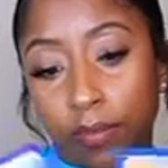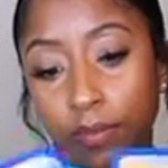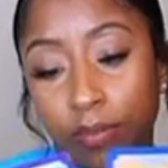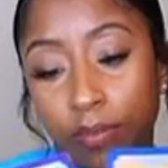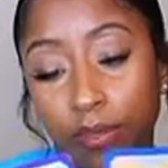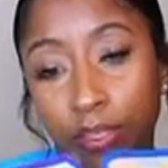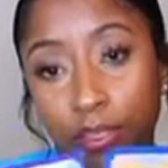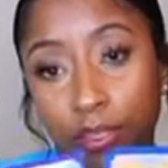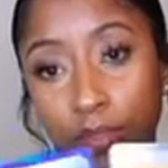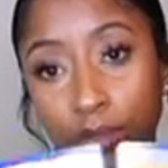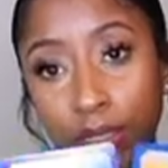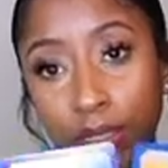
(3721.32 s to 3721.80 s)

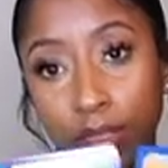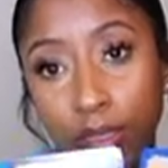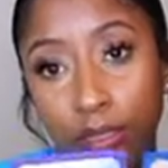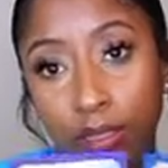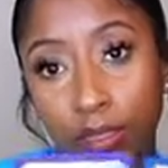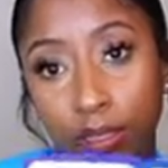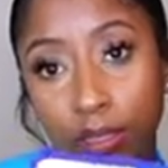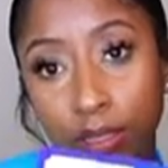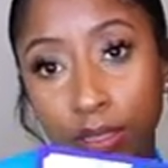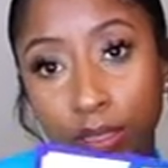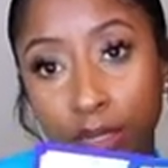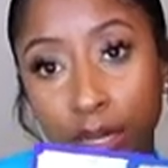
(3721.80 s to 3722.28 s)
victory and
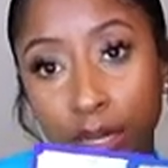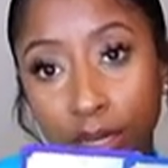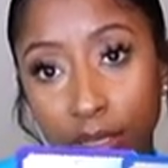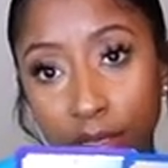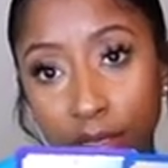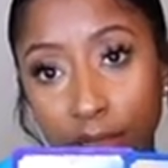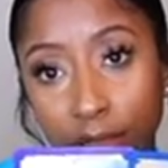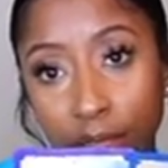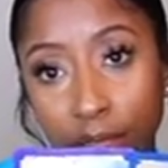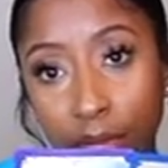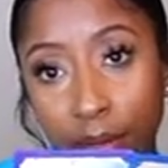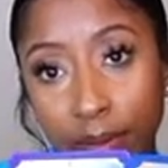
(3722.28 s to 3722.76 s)

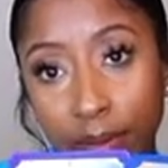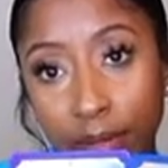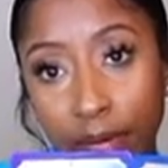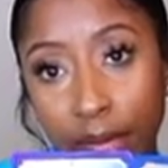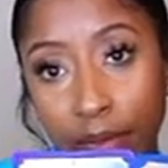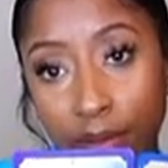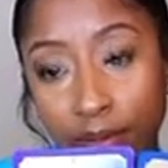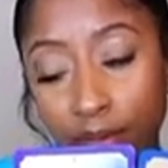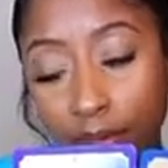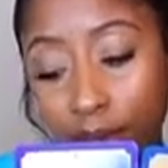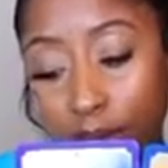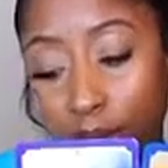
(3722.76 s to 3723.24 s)
success, coming
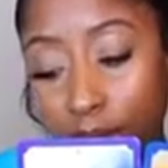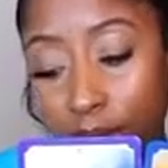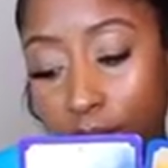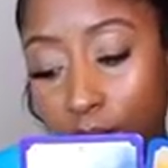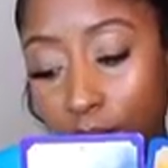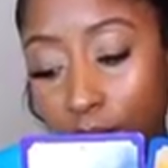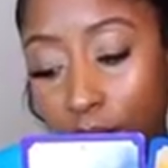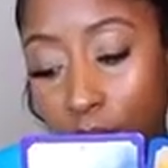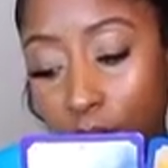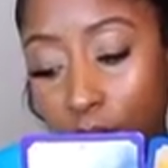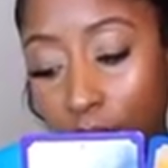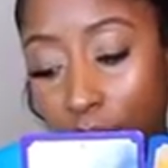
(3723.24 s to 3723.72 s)
after this
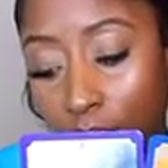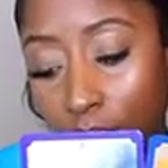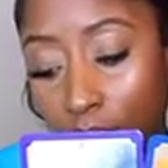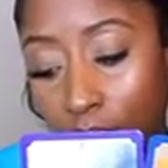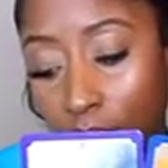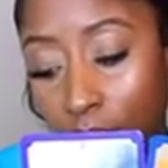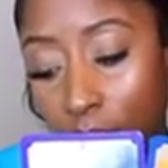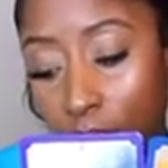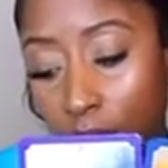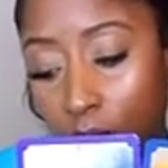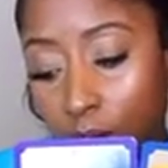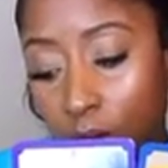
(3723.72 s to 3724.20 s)
card.
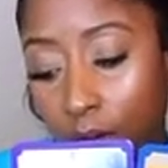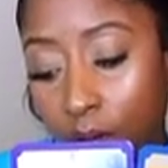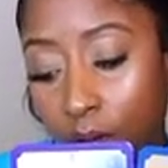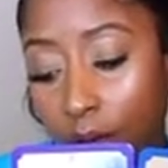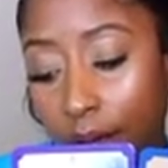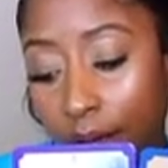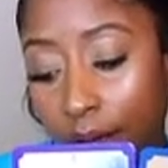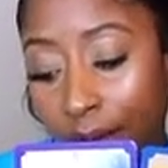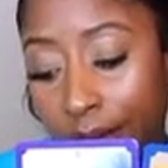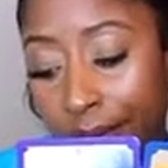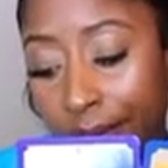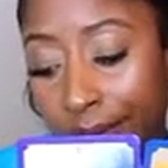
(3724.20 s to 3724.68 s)

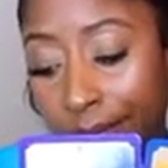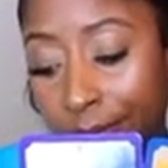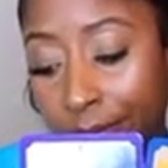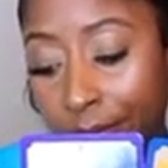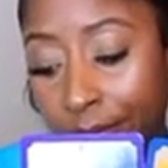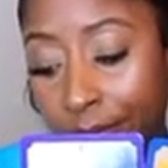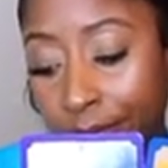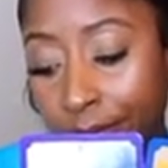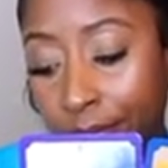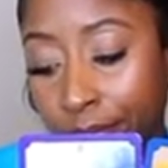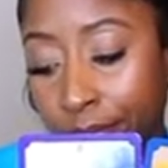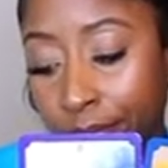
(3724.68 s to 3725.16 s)

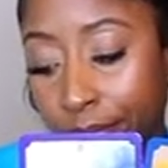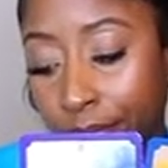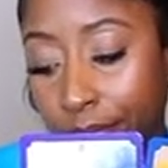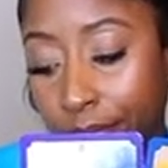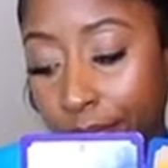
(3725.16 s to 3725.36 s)
And